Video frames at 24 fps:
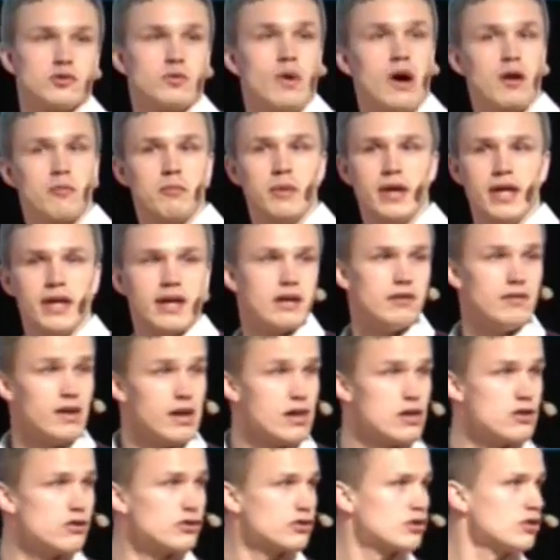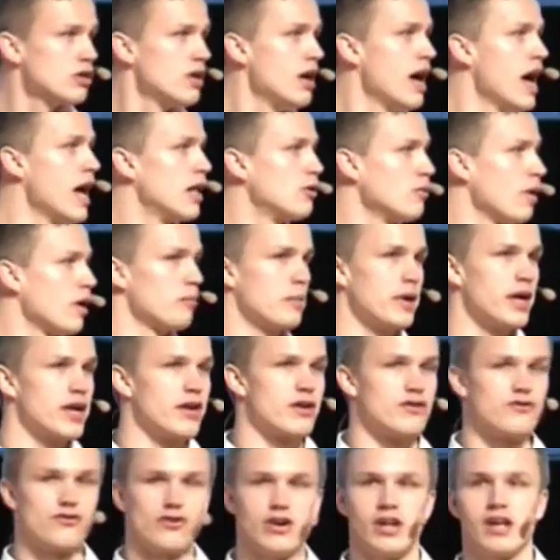one being in Vilnius and one being
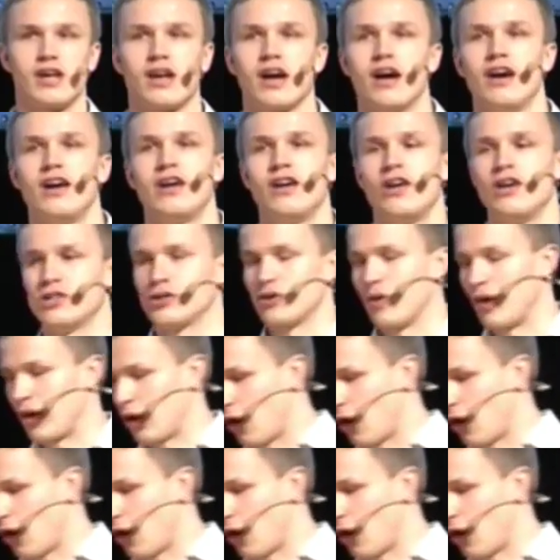in Riga. So I